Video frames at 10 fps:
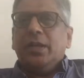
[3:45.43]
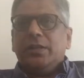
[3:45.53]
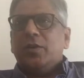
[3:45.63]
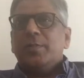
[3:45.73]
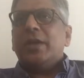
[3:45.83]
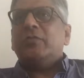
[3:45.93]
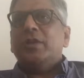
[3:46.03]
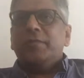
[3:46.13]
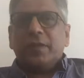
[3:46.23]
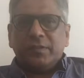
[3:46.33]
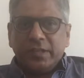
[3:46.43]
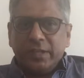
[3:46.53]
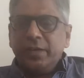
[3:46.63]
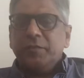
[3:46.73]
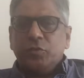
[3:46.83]
Now imagine if as an
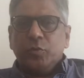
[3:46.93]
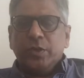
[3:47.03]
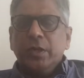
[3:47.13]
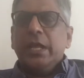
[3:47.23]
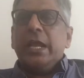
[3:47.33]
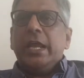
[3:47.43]
individual,